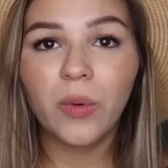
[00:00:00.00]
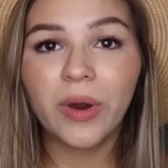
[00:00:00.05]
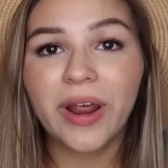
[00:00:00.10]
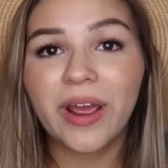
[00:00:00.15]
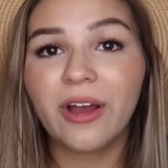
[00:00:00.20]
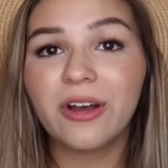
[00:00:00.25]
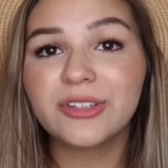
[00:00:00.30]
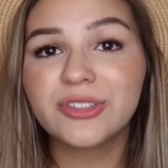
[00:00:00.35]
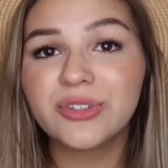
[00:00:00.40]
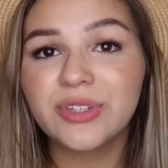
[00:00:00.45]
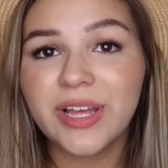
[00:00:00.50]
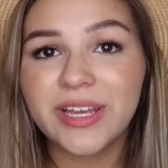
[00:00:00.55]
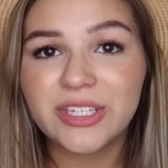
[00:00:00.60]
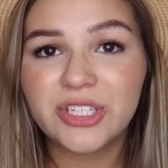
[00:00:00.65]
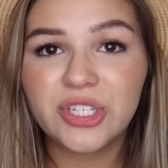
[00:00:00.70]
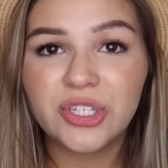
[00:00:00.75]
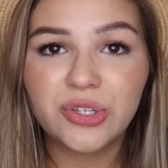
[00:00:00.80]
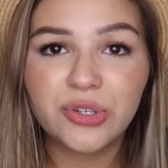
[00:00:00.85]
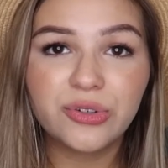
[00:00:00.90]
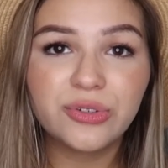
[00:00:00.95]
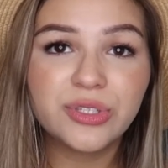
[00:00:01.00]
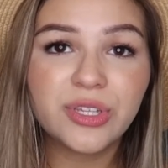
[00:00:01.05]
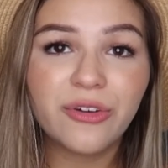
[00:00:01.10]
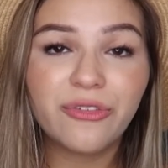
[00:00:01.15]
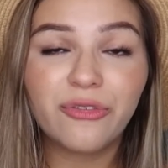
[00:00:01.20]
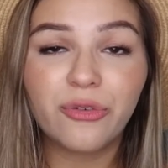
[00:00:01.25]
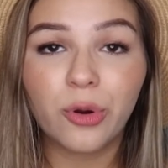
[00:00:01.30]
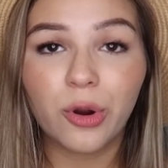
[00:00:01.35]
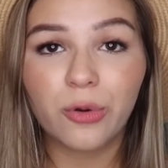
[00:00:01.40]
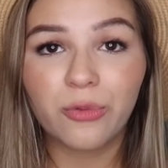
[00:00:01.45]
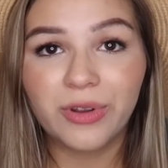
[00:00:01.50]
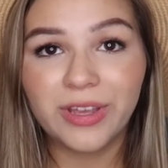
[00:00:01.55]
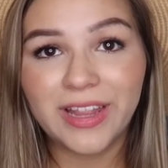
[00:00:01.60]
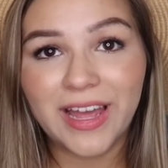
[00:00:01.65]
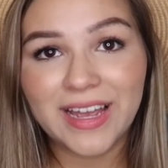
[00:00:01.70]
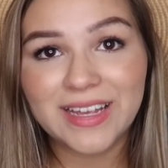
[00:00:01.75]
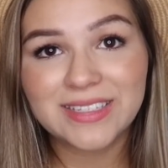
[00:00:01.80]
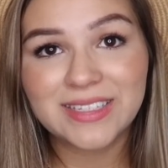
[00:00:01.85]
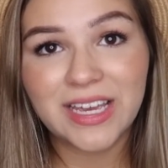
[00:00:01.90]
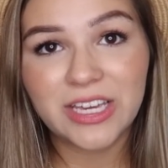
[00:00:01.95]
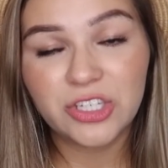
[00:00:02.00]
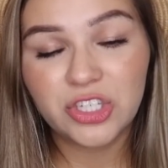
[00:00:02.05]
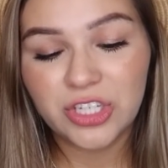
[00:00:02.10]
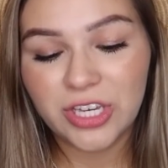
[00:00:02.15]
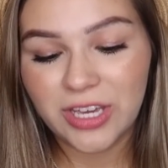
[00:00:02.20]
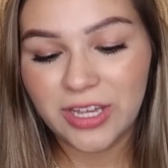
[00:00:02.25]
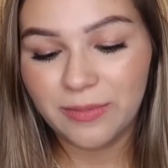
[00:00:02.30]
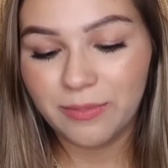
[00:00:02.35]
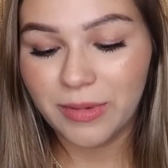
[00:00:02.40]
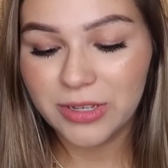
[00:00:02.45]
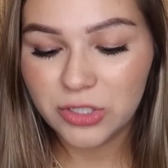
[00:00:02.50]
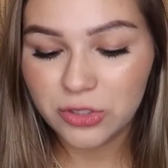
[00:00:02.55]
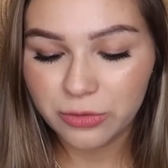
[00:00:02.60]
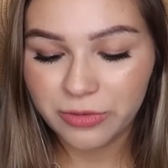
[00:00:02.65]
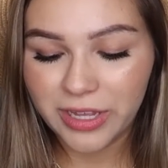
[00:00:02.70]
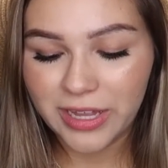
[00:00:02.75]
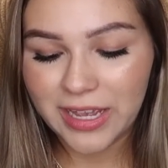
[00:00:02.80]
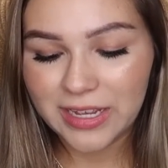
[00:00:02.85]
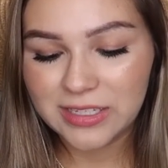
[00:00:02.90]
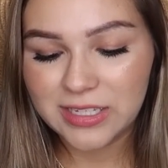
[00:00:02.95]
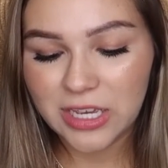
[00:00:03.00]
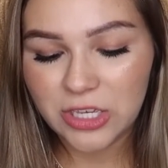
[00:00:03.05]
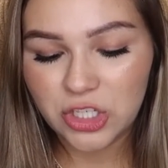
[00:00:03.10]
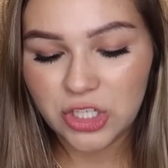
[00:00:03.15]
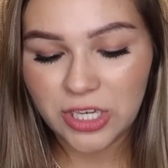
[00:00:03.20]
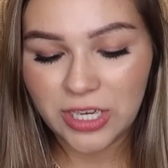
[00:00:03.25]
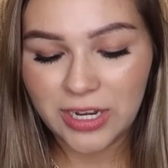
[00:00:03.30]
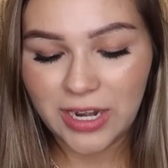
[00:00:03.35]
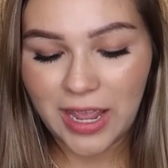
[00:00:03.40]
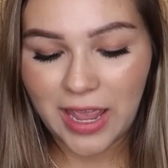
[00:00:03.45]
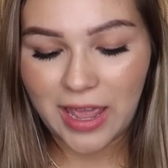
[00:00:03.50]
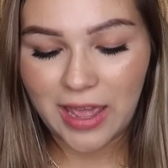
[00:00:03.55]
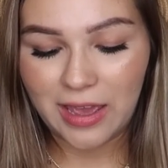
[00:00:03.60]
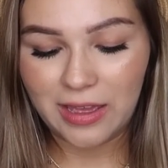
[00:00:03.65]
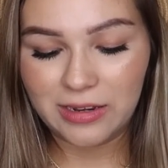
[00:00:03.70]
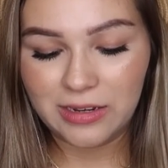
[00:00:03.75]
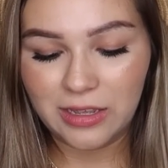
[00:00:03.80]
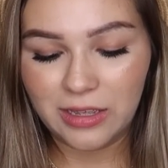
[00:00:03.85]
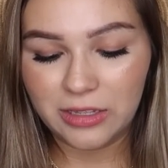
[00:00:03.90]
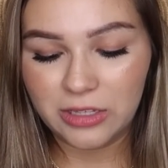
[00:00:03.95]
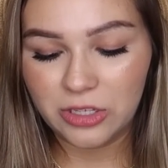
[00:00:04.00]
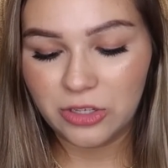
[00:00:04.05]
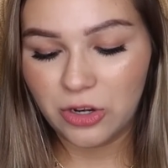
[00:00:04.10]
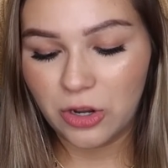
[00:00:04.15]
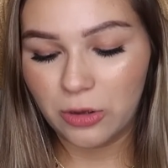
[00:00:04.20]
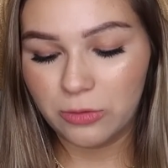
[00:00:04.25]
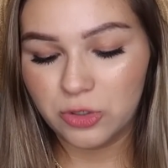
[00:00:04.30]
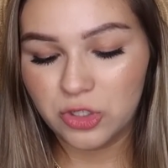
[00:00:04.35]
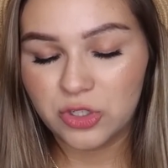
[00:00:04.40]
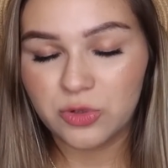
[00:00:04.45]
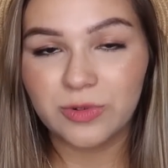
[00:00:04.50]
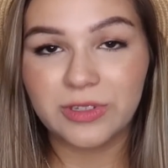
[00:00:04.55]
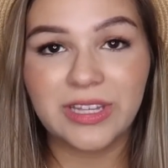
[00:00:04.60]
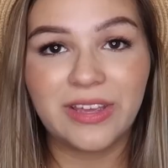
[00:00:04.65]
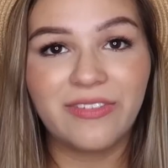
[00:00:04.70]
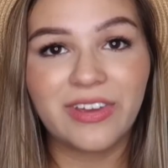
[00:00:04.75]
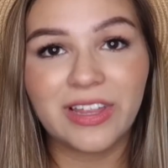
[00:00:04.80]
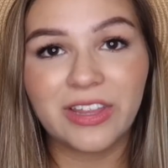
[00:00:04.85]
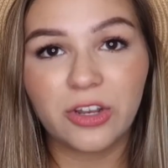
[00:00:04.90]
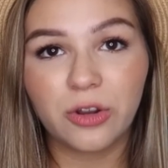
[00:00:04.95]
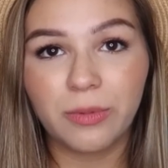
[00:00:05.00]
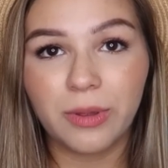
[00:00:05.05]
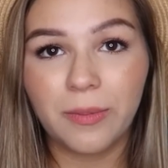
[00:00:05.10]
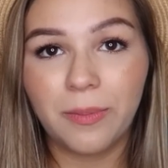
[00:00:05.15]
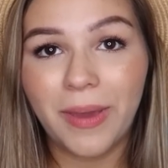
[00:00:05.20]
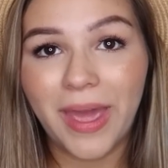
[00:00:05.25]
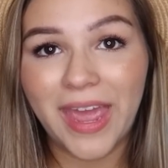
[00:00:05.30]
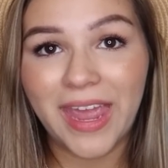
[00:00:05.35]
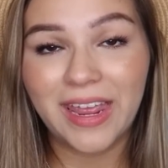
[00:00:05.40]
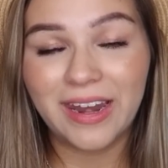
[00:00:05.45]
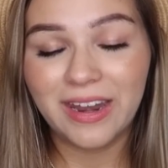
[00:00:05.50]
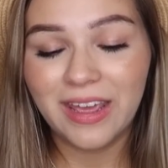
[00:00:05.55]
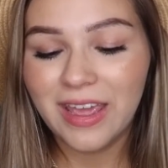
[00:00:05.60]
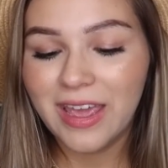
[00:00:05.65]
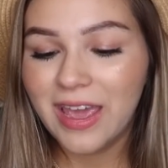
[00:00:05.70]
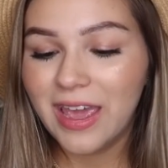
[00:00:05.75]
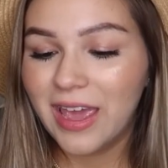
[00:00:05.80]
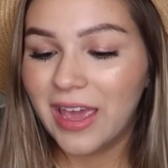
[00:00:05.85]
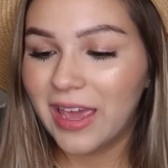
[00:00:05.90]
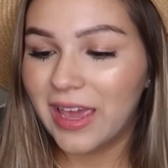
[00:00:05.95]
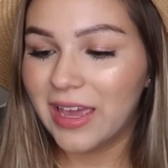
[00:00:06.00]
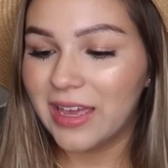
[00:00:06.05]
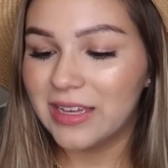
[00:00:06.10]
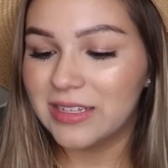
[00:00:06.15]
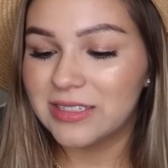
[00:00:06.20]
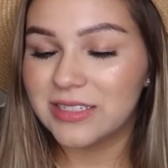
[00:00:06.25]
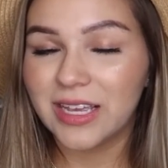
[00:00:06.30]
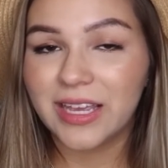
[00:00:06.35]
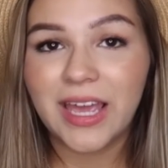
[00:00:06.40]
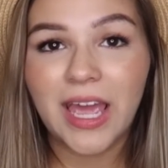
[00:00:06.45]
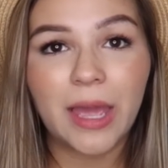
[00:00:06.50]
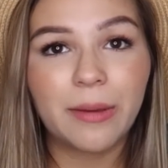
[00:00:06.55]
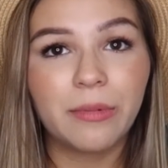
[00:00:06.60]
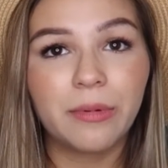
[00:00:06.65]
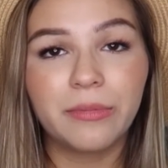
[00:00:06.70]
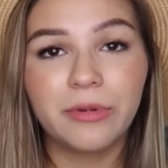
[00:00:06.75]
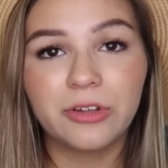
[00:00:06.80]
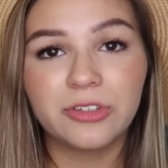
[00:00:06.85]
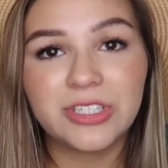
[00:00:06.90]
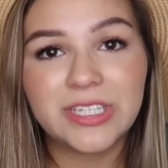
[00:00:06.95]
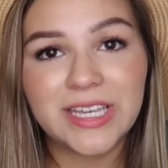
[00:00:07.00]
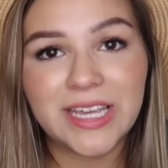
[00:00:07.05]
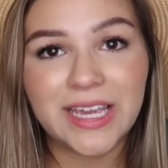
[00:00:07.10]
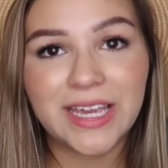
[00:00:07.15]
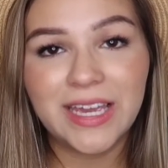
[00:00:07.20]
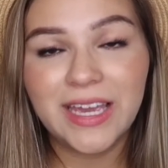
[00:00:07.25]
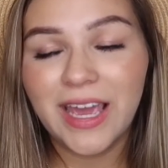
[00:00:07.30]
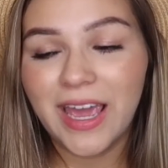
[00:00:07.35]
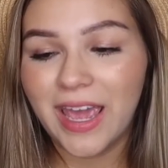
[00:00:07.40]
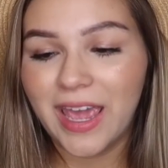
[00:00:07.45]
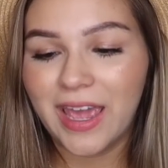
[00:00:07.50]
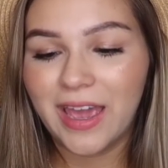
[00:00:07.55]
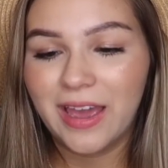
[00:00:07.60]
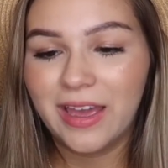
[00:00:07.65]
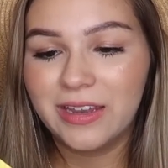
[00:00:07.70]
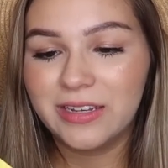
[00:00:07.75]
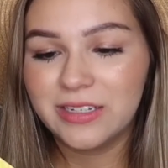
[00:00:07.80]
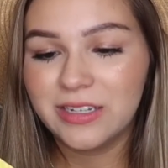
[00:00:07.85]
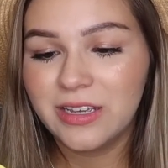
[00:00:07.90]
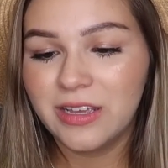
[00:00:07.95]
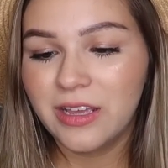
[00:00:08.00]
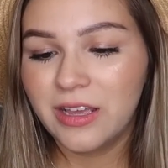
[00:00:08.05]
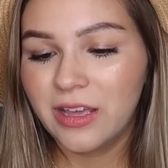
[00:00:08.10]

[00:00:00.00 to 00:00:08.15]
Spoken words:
What I also like to use for relaxation, muscle relaxation, and, you know, just relieving a little bit of pain is chamomile tea, and